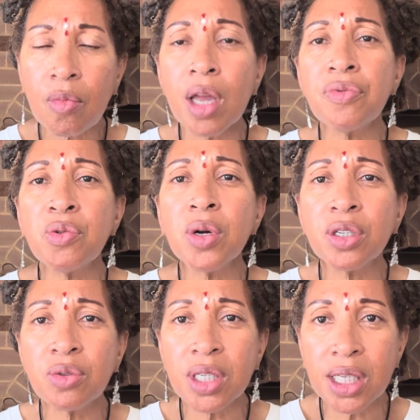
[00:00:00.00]
If you want
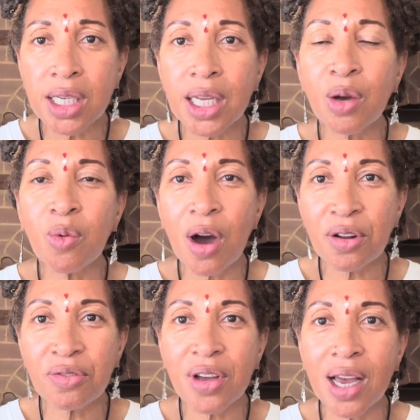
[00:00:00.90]
to do a 10-day
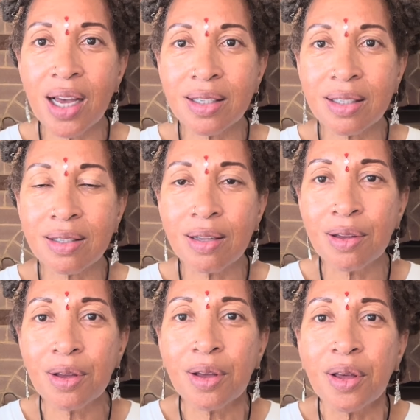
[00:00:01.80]
water fast,
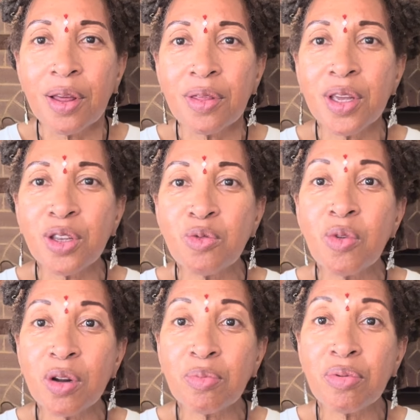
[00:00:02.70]
then you
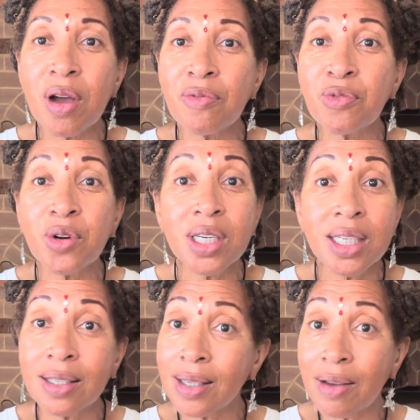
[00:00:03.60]
want to prep for at
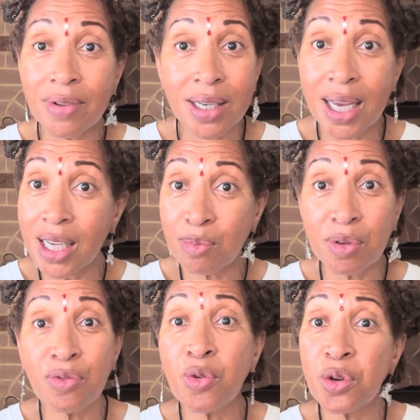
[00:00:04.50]
least 7 days
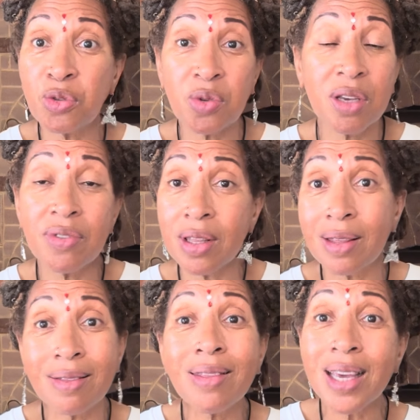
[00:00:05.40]
before you even
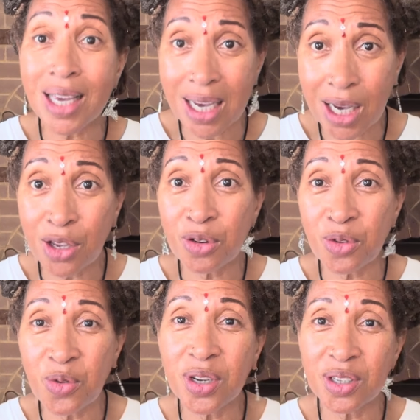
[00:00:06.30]
think
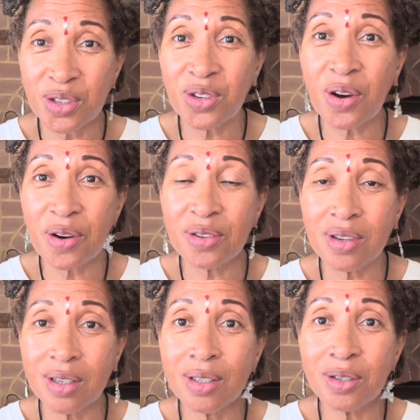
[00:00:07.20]
you're going to
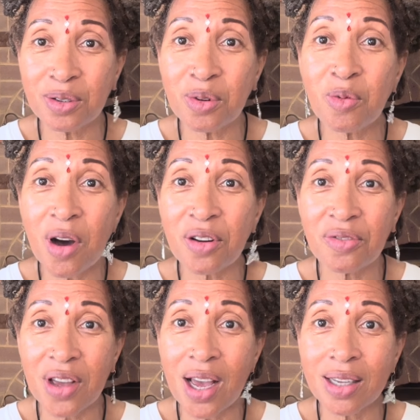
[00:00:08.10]
start to do a water
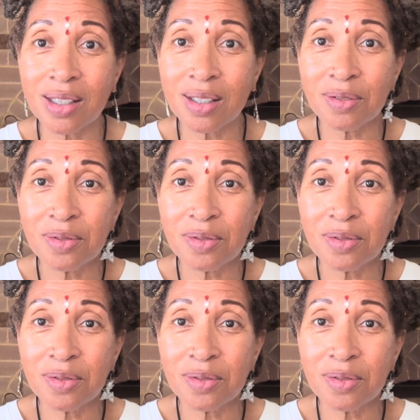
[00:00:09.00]
fast.